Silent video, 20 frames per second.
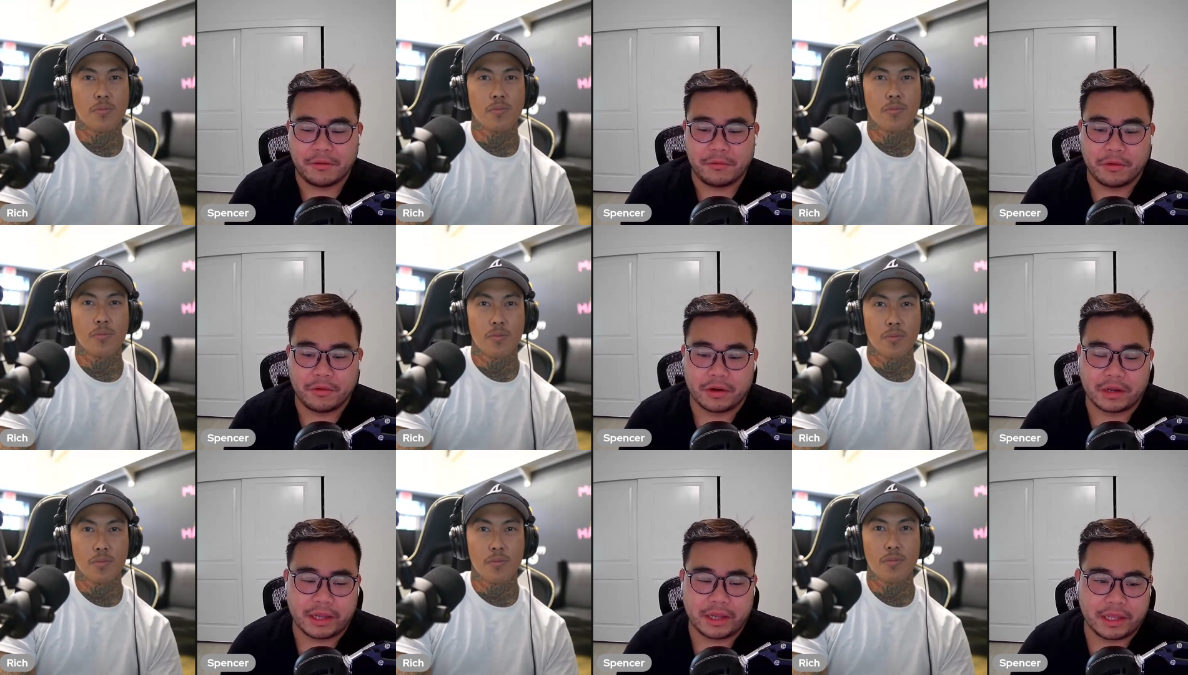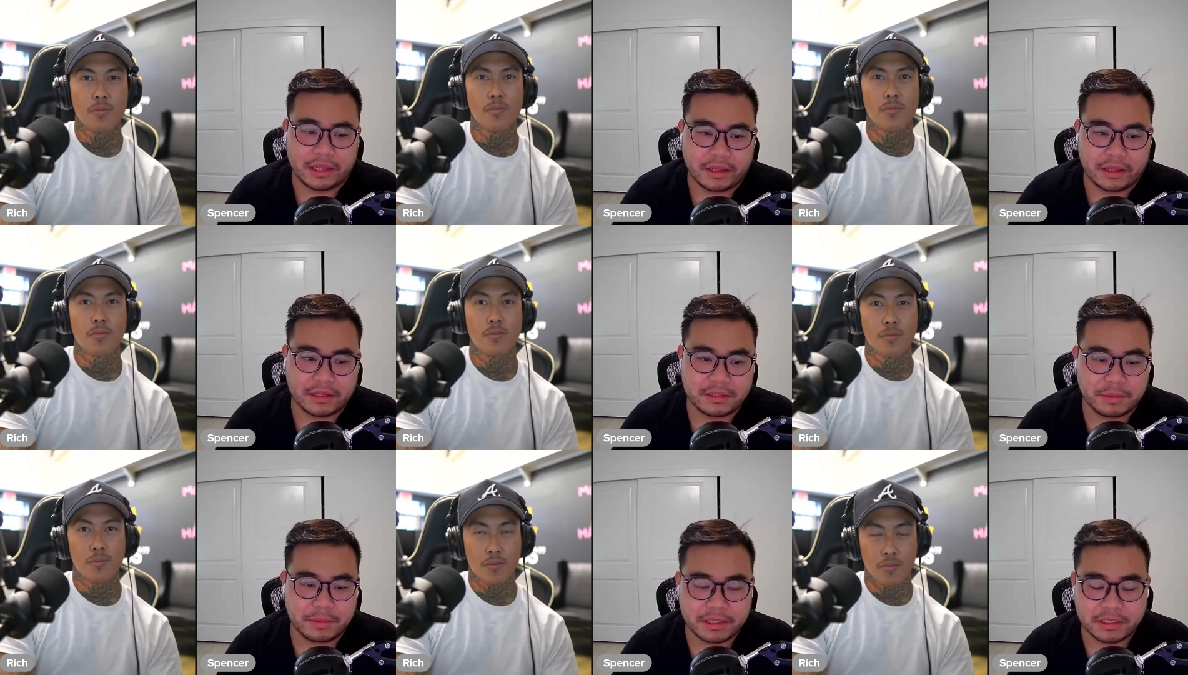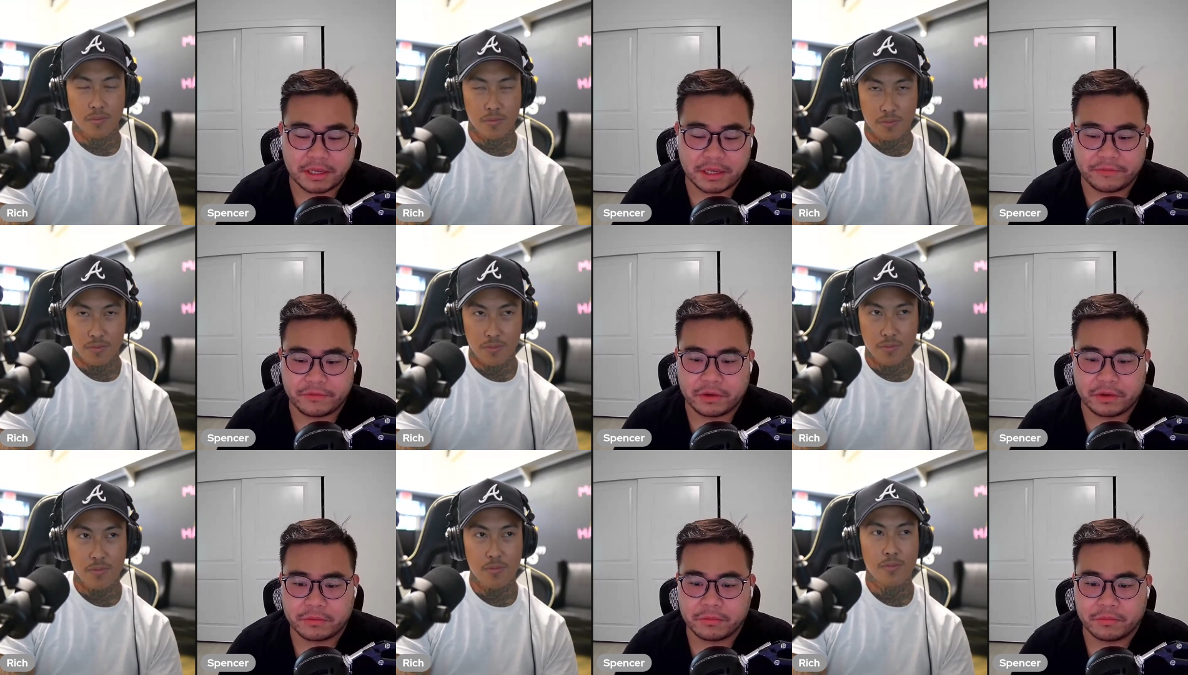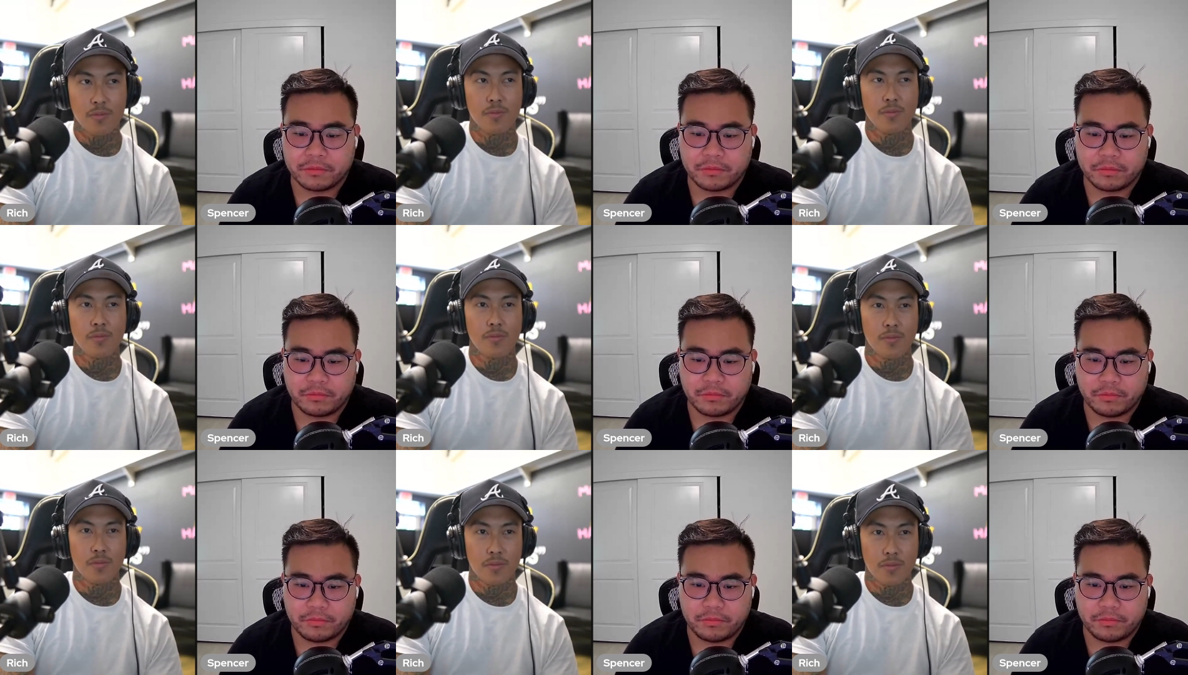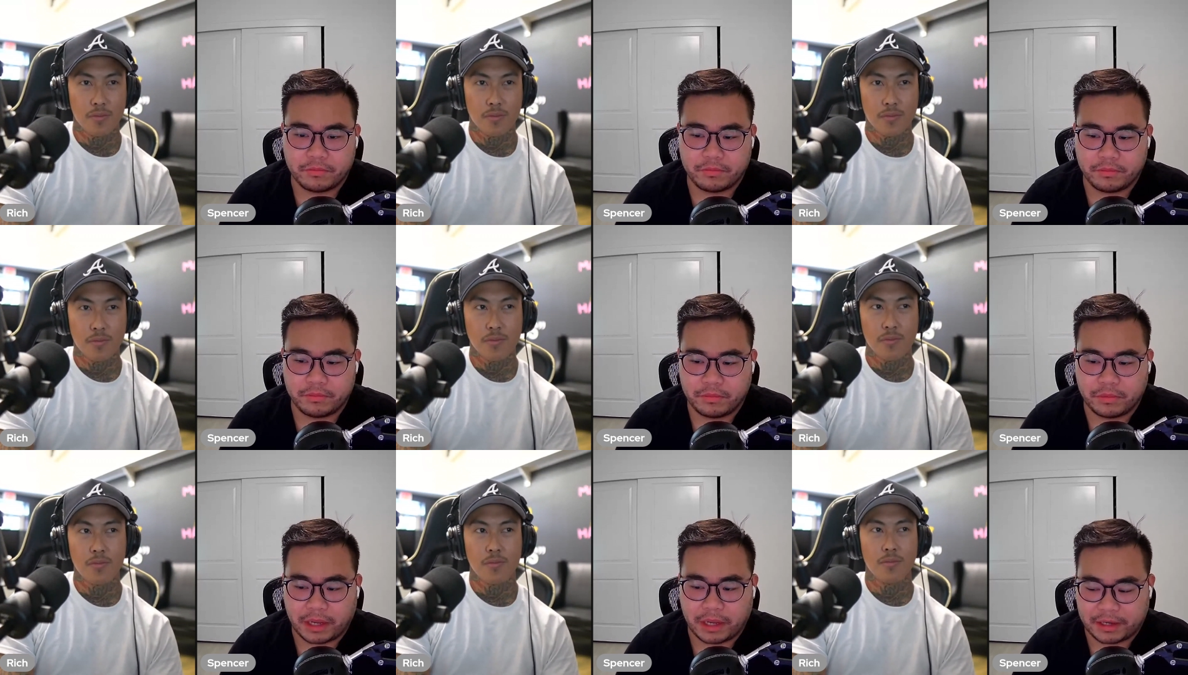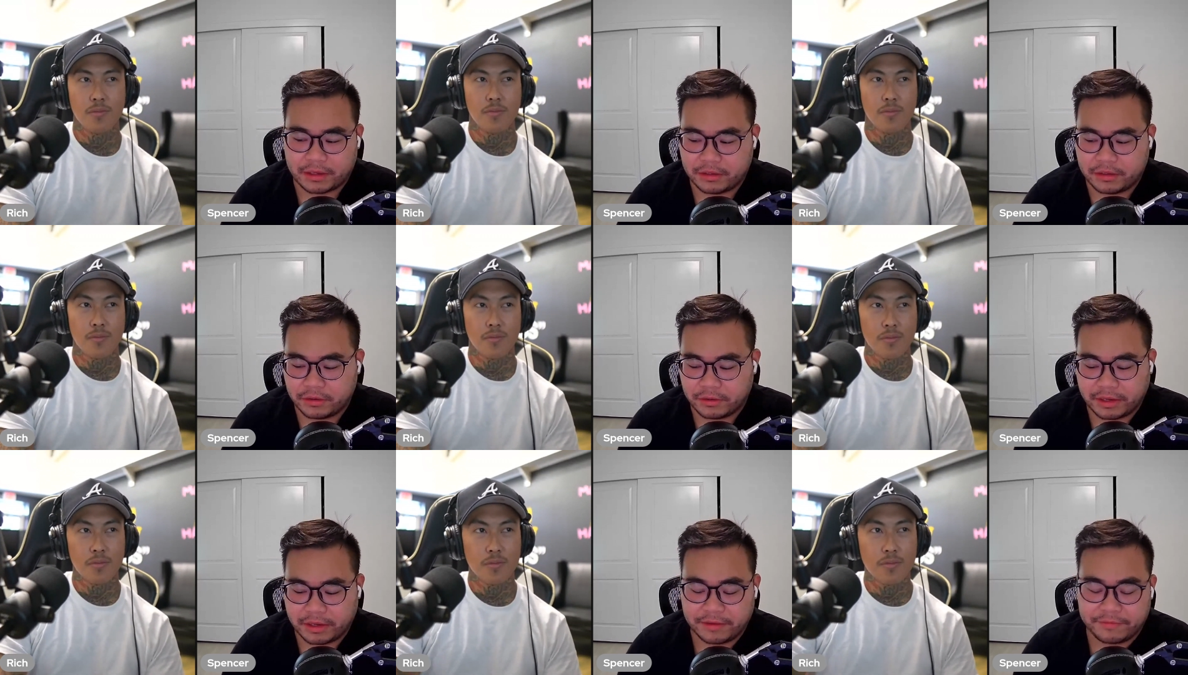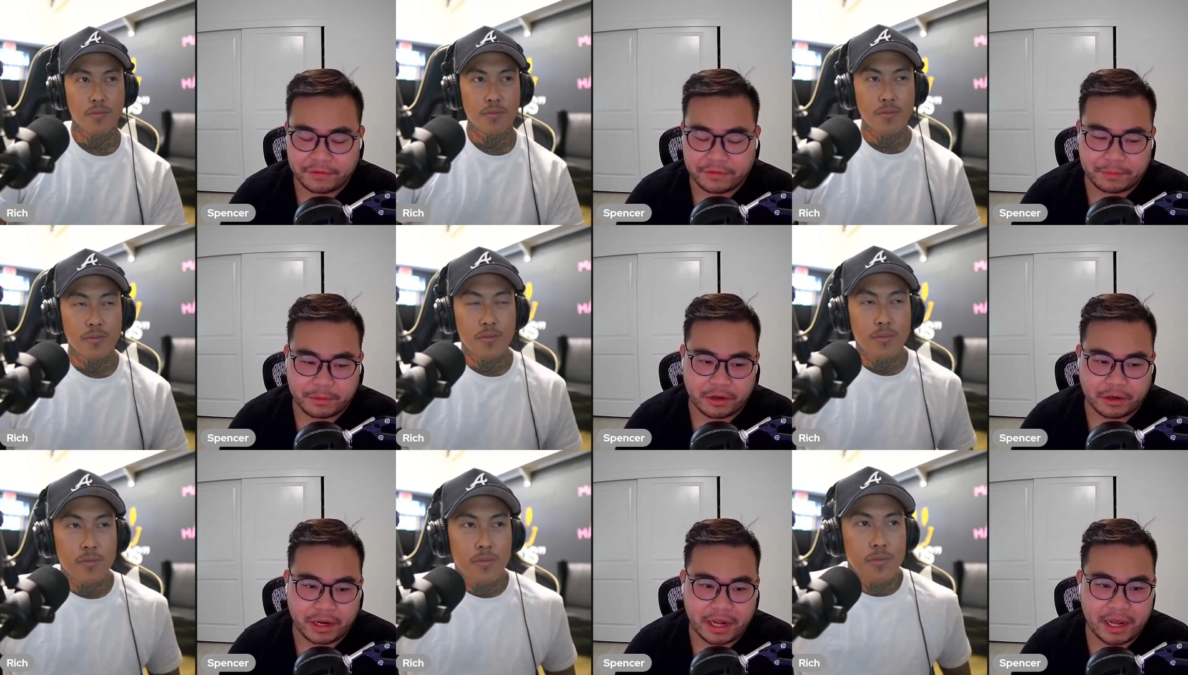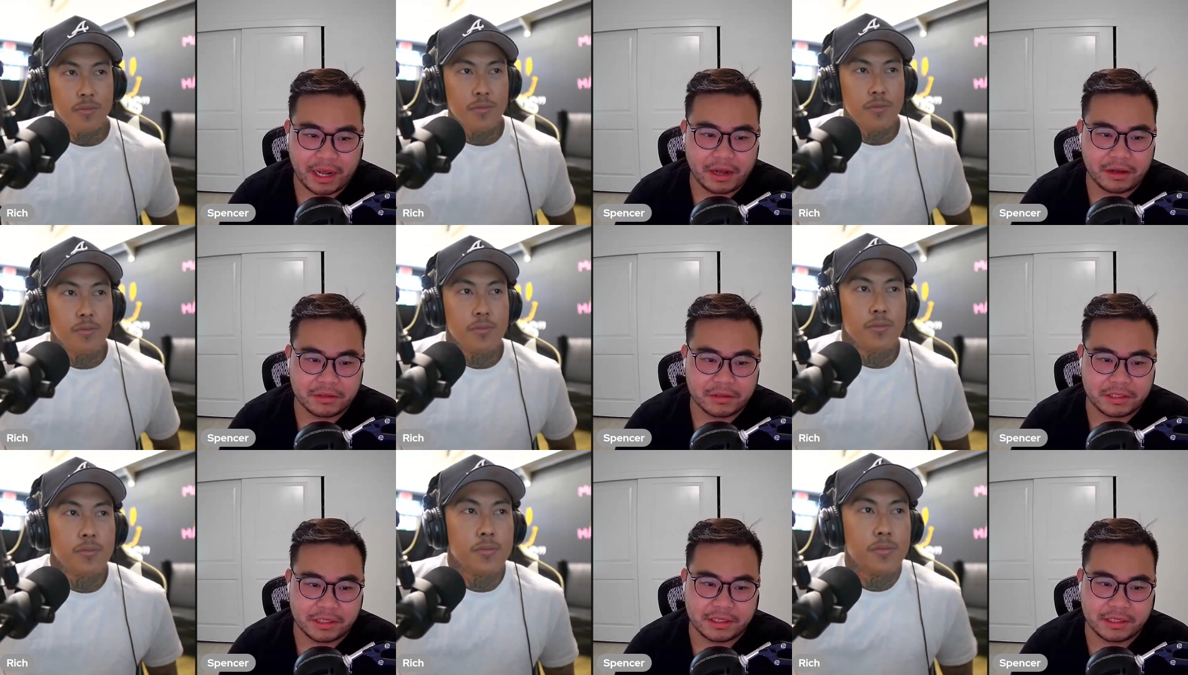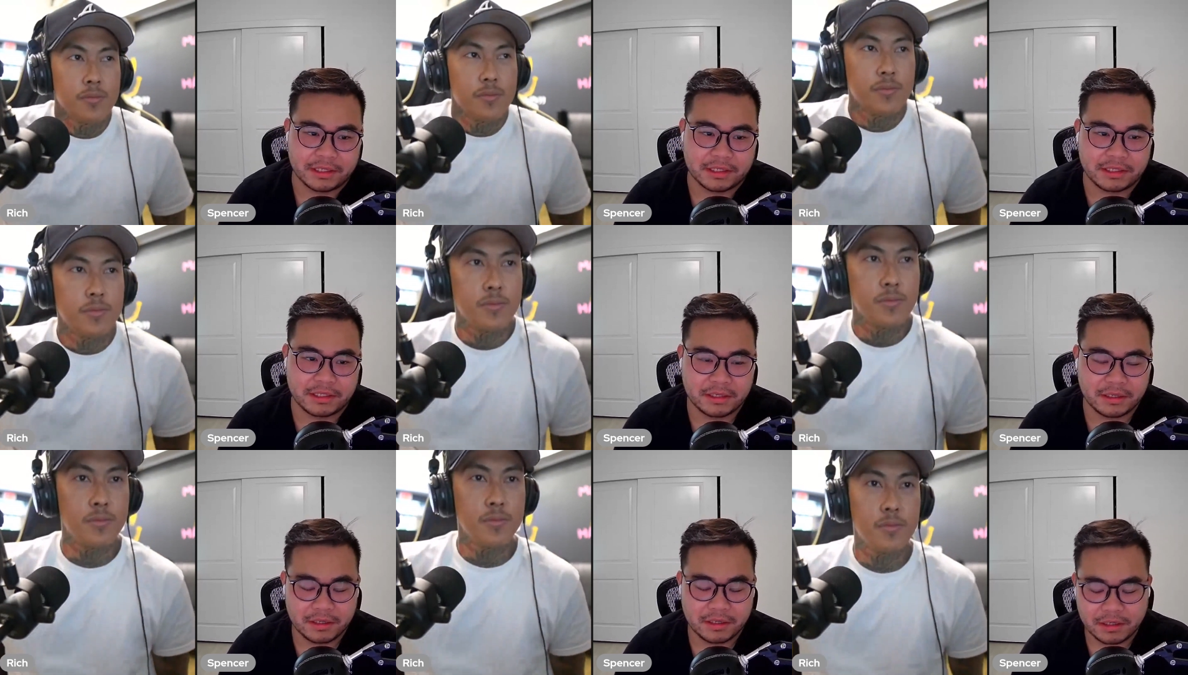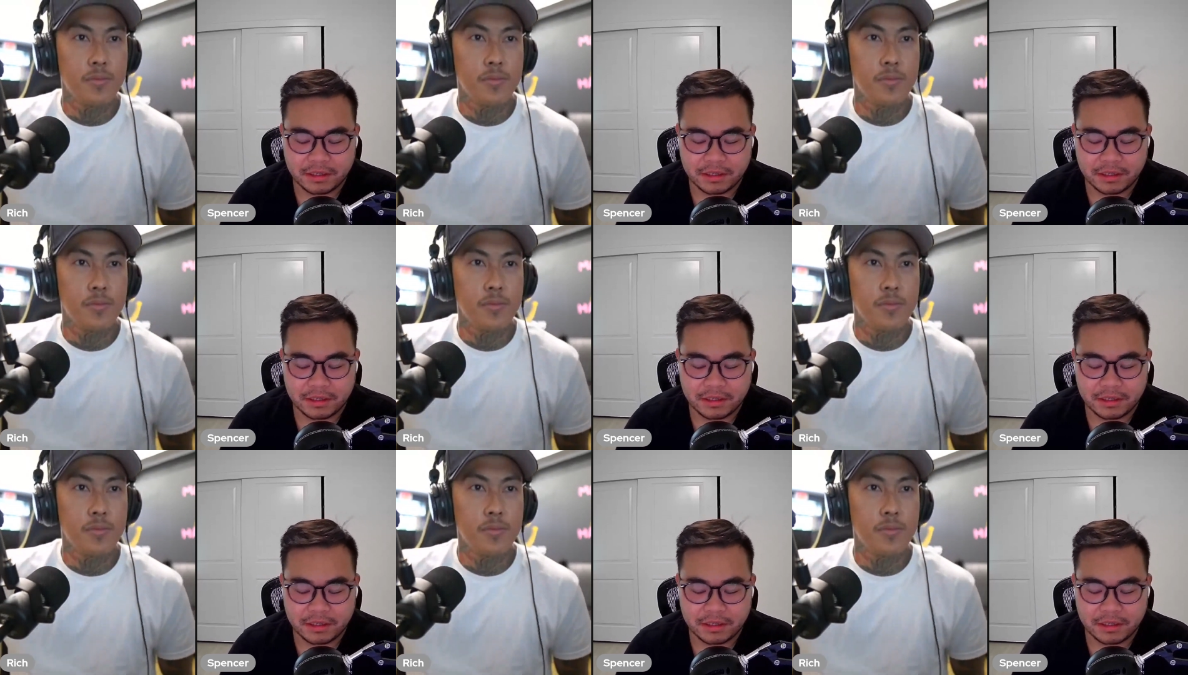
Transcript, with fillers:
Speaker 1: of work. And especially if you're like doing it from your house, it's just,